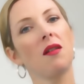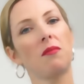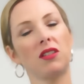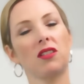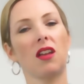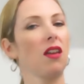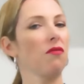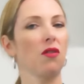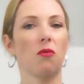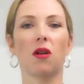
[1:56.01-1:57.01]
Much like
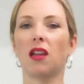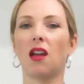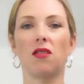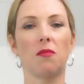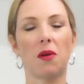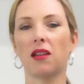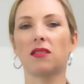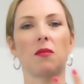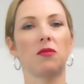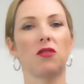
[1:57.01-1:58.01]
if you're working out your
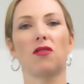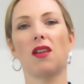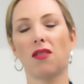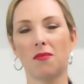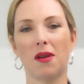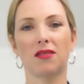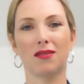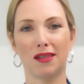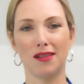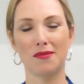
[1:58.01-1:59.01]
biceps or the other
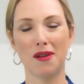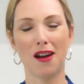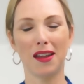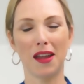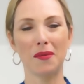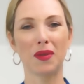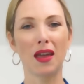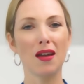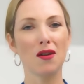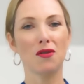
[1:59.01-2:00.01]
muscles in your body,
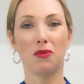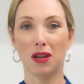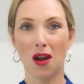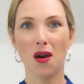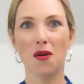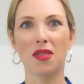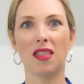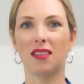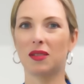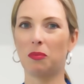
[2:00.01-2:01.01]
we know
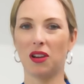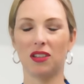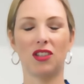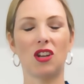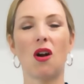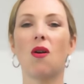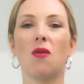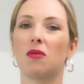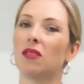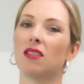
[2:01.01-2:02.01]
that this brings
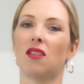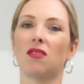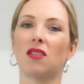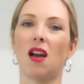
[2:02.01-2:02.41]
tone. This also